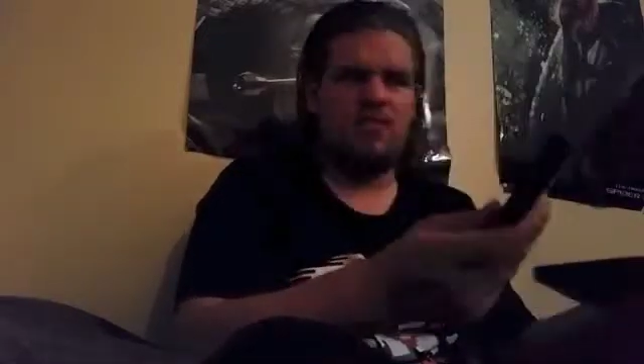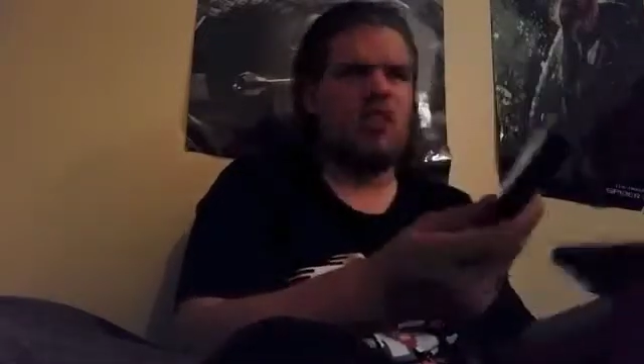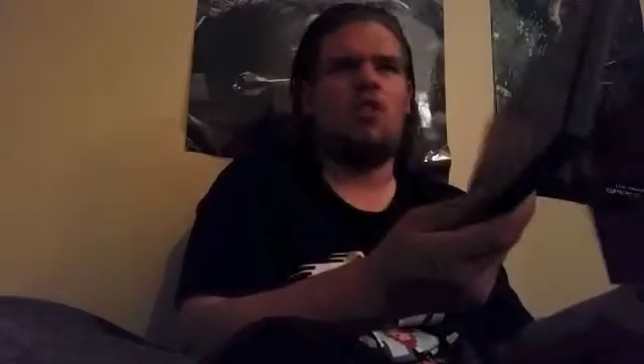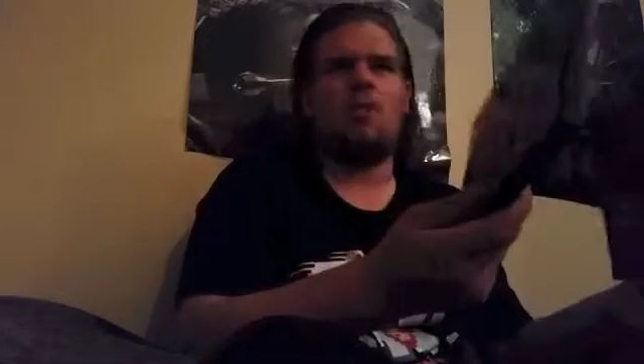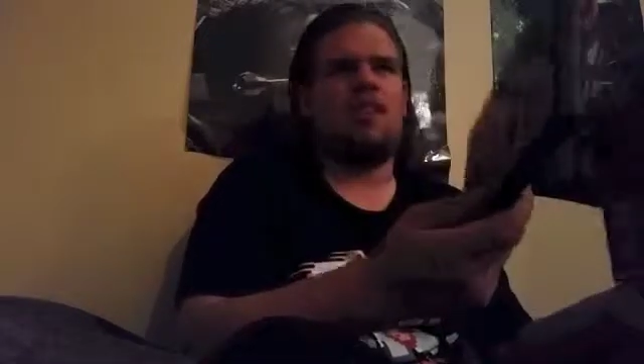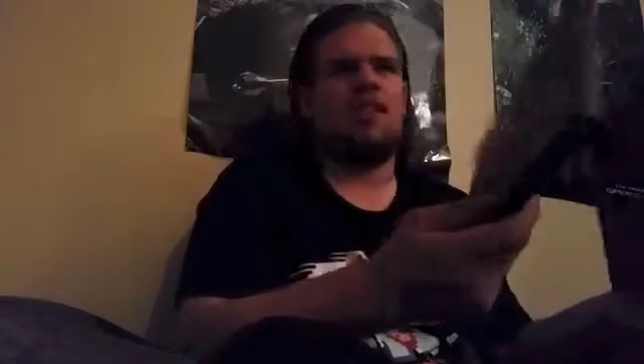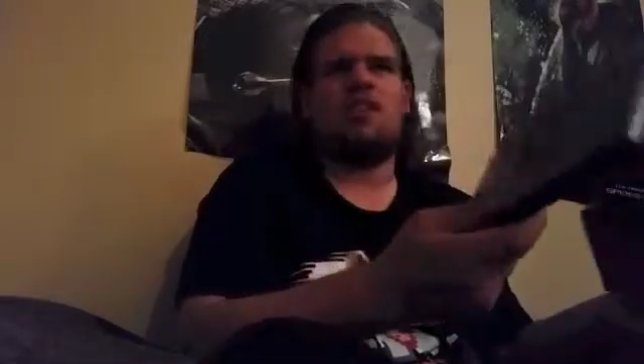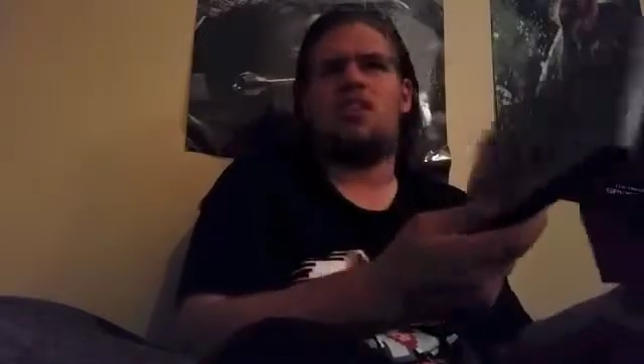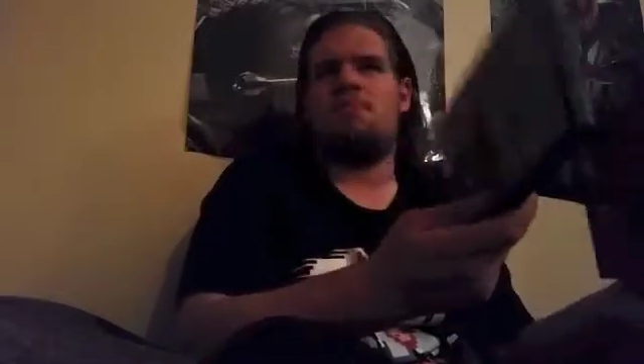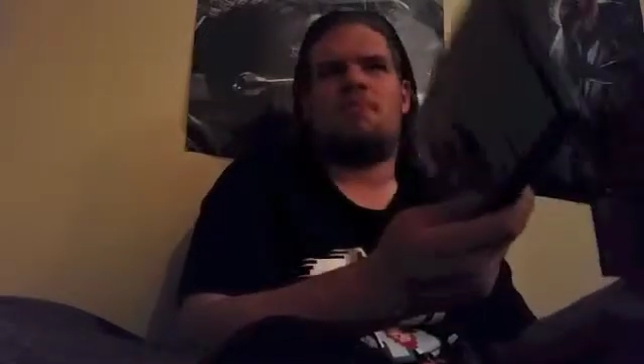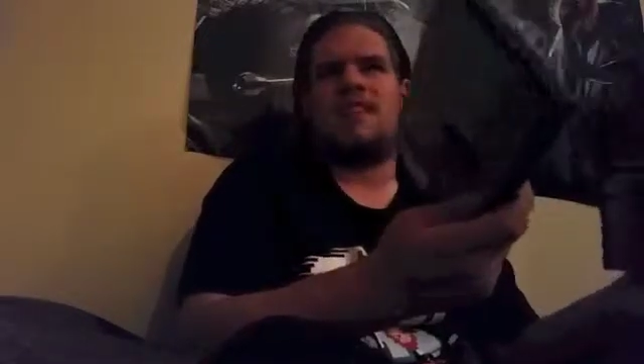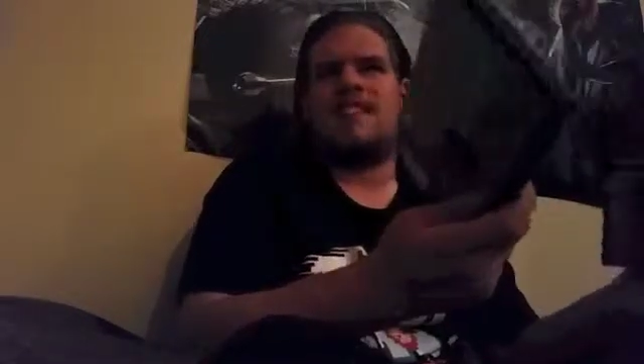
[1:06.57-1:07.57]
they were my
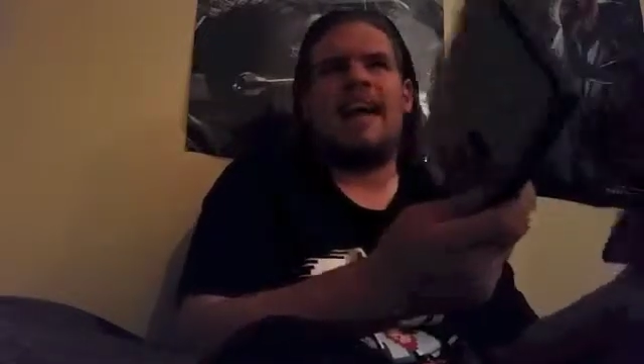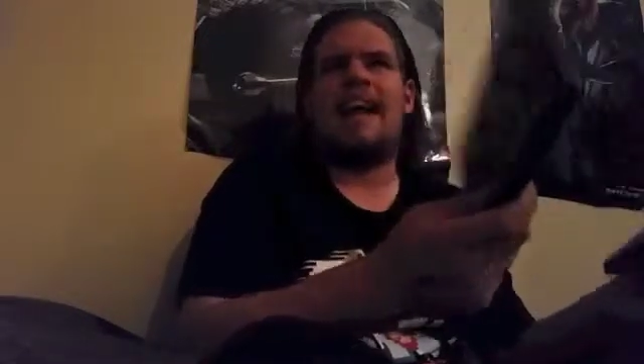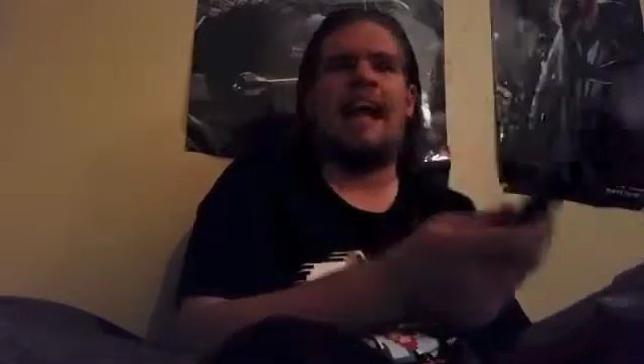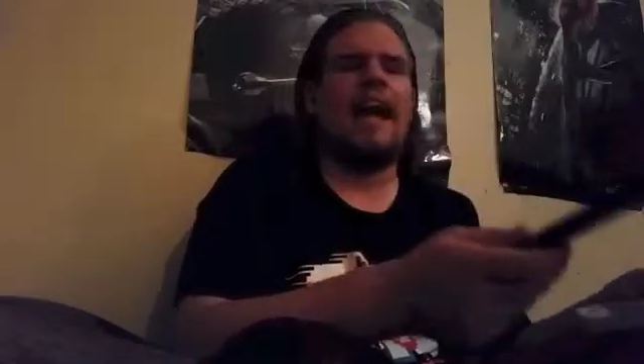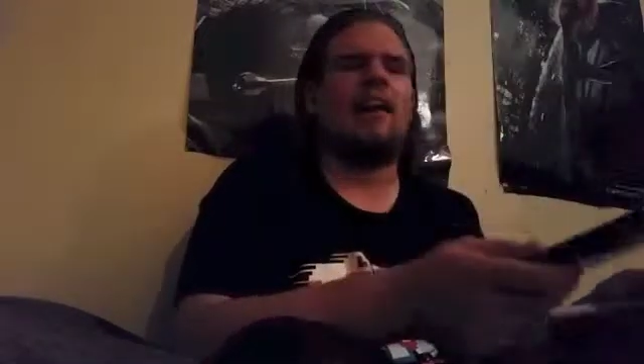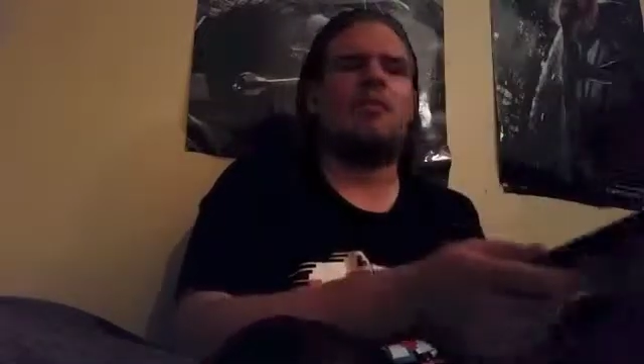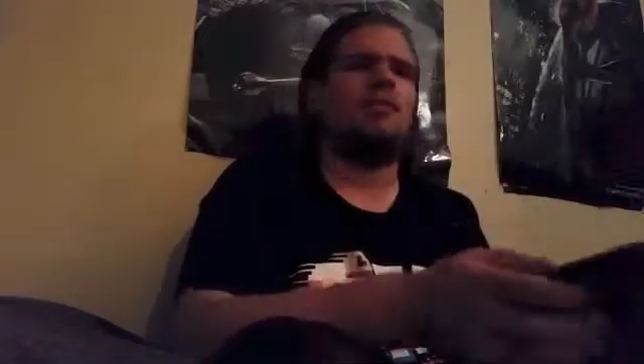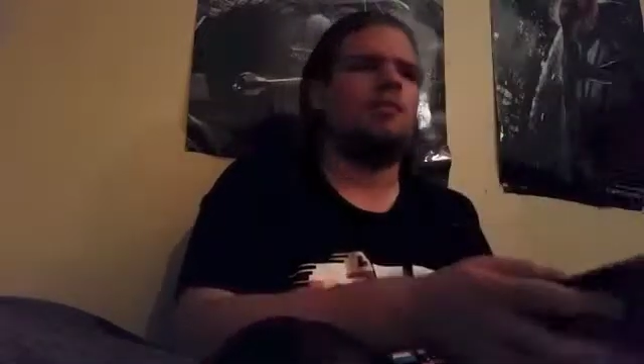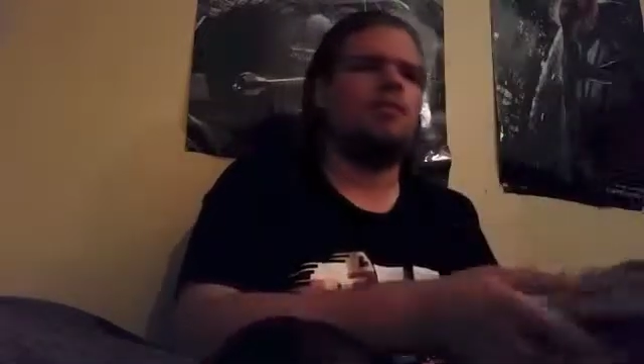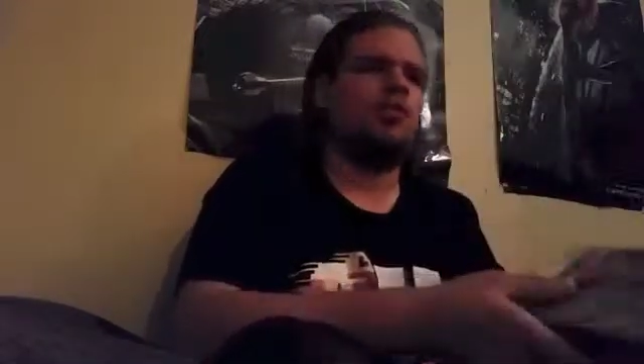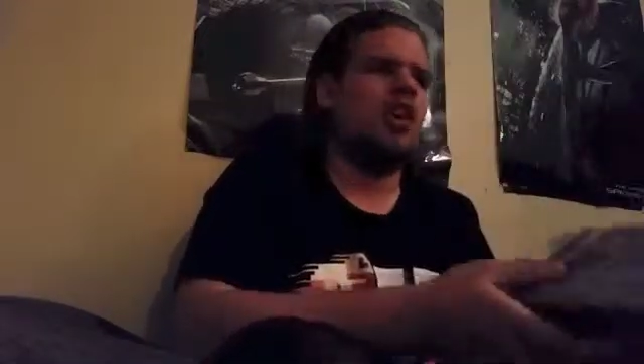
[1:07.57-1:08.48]
dad had them,